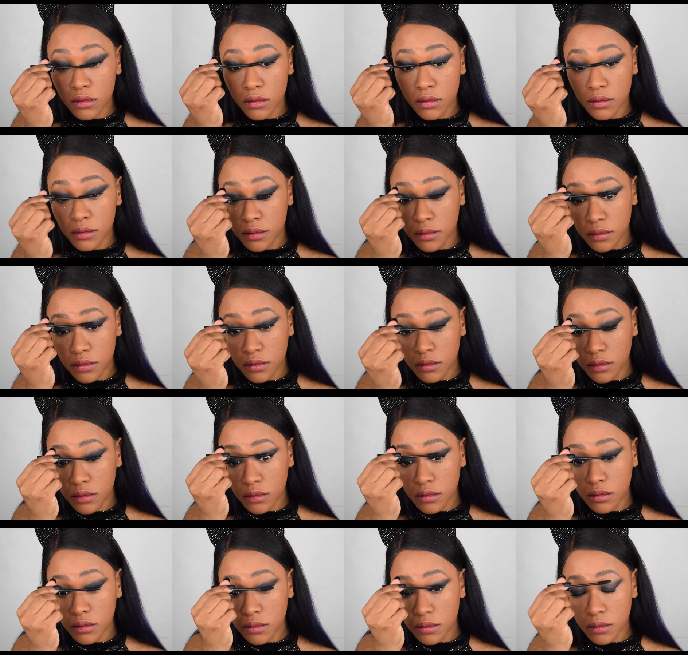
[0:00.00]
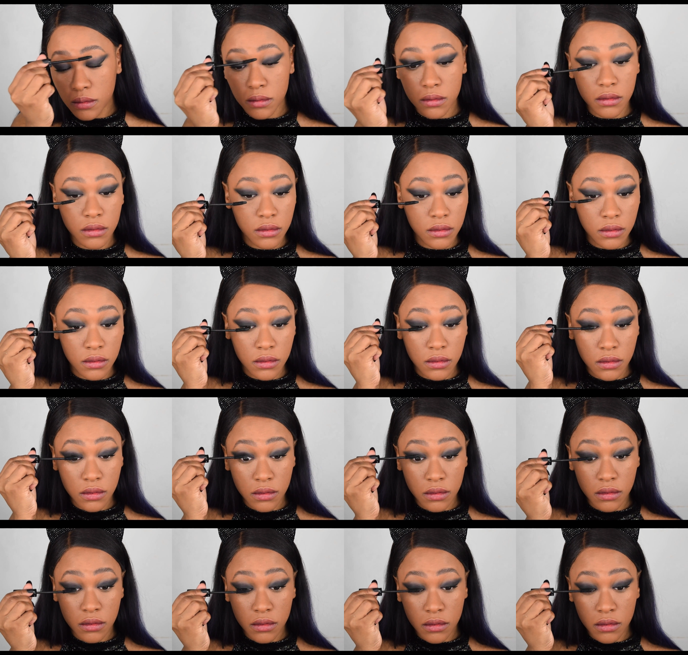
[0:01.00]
Nothing is said.